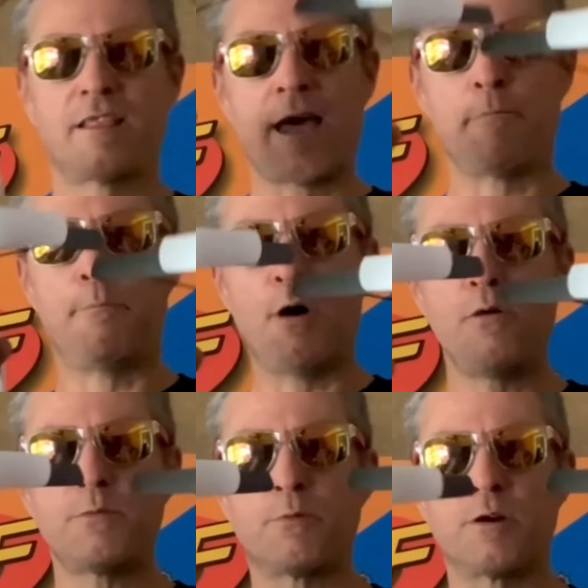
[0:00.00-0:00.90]
That
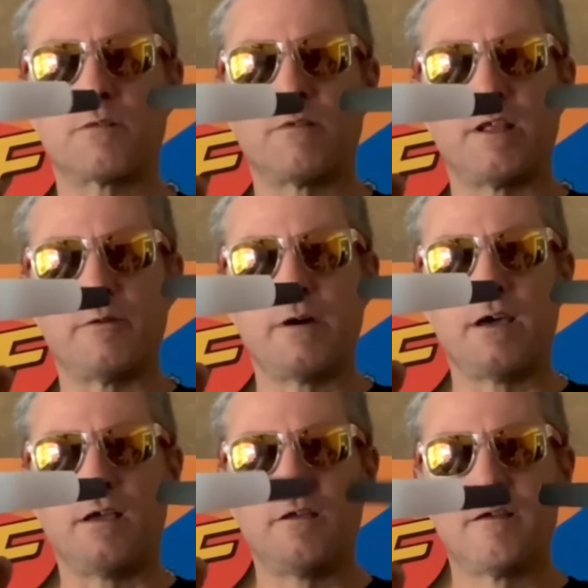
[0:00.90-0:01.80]
both work really
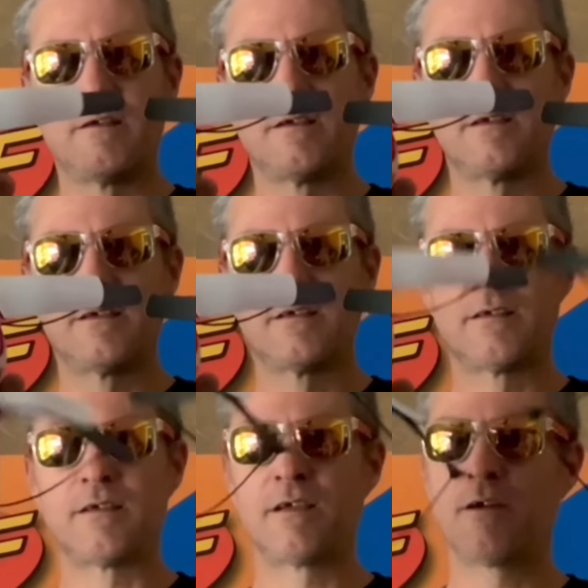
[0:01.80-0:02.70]
well.
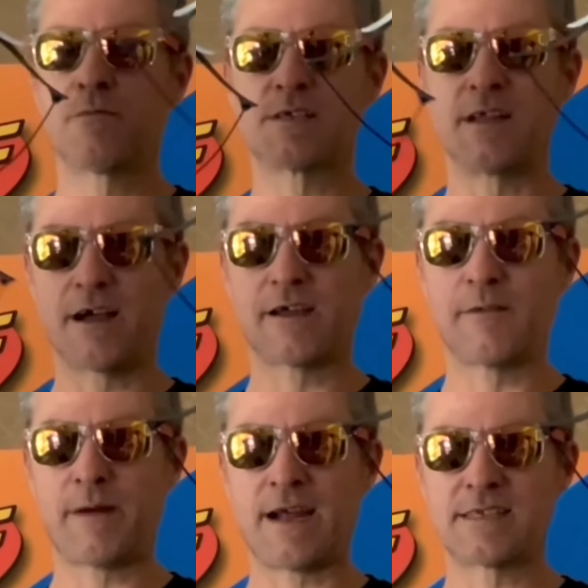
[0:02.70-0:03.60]
Was not going
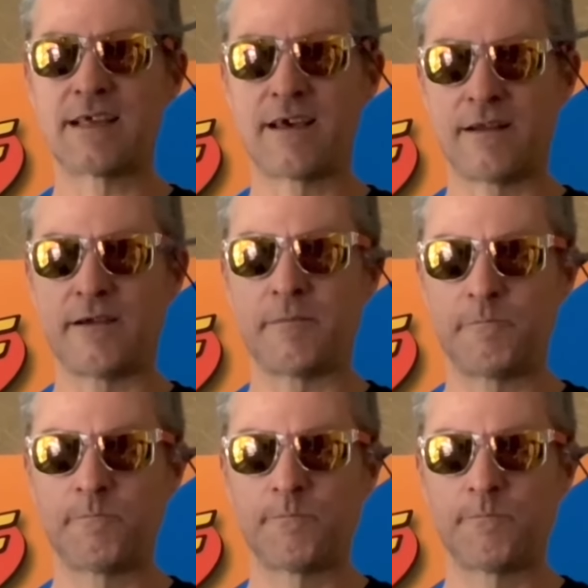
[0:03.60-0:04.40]
to pass that up.